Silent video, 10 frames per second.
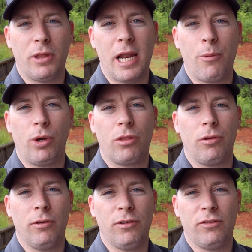Then I went
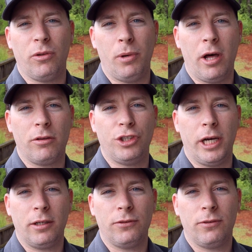through the system health
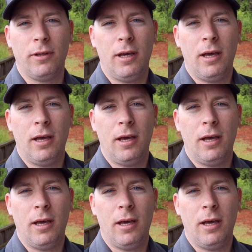checks.